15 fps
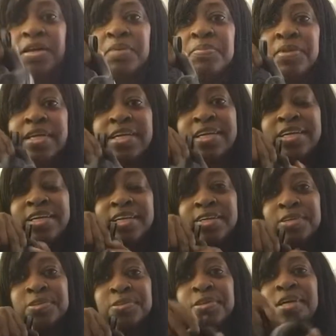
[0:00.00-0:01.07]
But
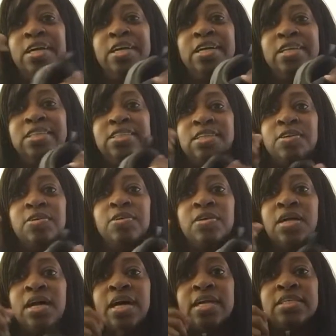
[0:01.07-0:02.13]
anywho, so
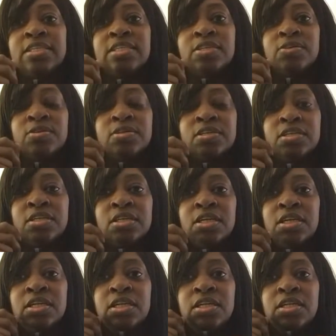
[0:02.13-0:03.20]
I did order
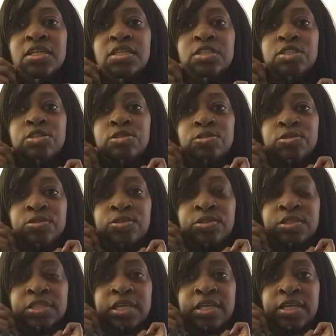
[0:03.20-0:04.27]
the
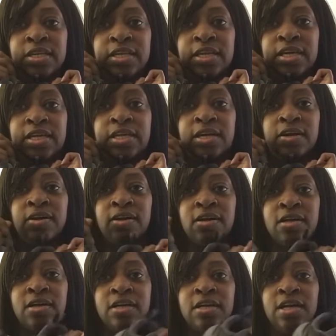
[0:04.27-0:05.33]
shoes, and they
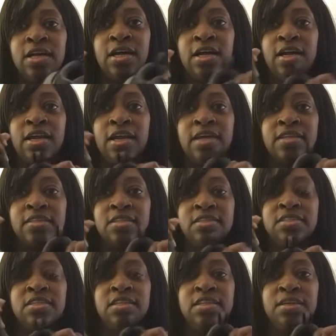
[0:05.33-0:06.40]
are like the
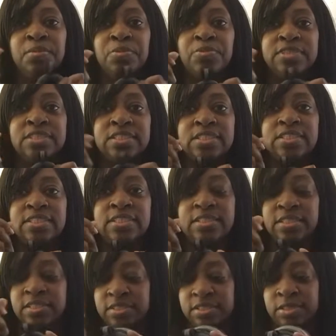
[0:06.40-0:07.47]
slip
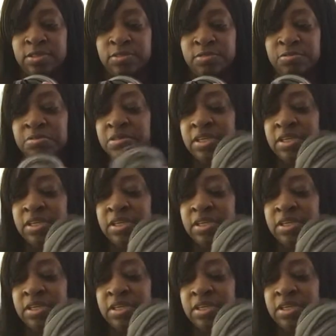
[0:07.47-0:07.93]
resistant. So